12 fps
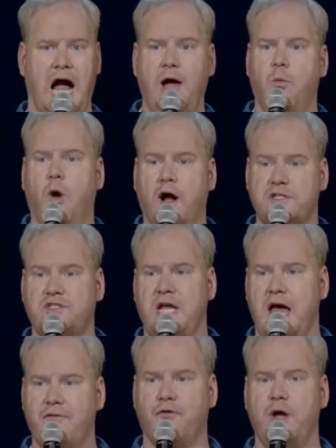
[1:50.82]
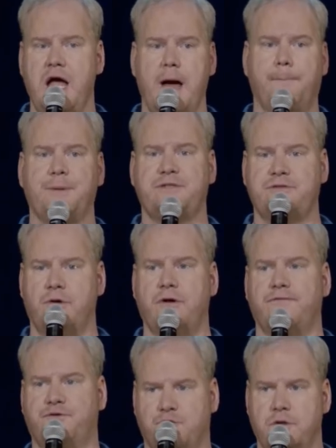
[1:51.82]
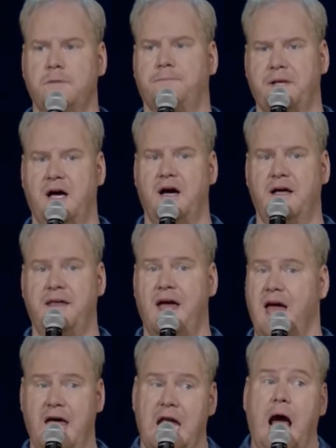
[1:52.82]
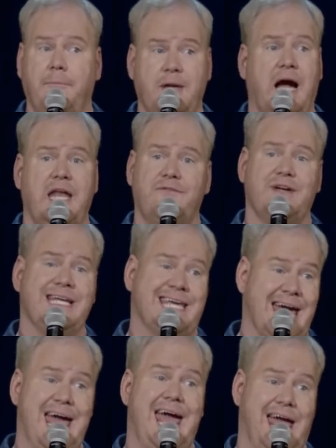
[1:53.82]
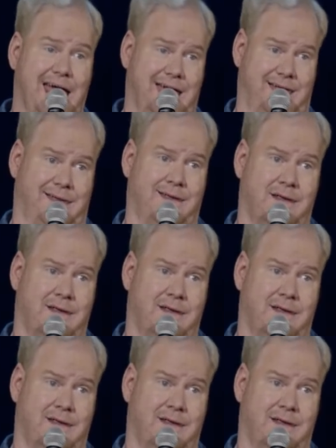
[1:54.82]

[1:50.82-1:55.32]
I watched every episode of True Blood, and I'm not even gay.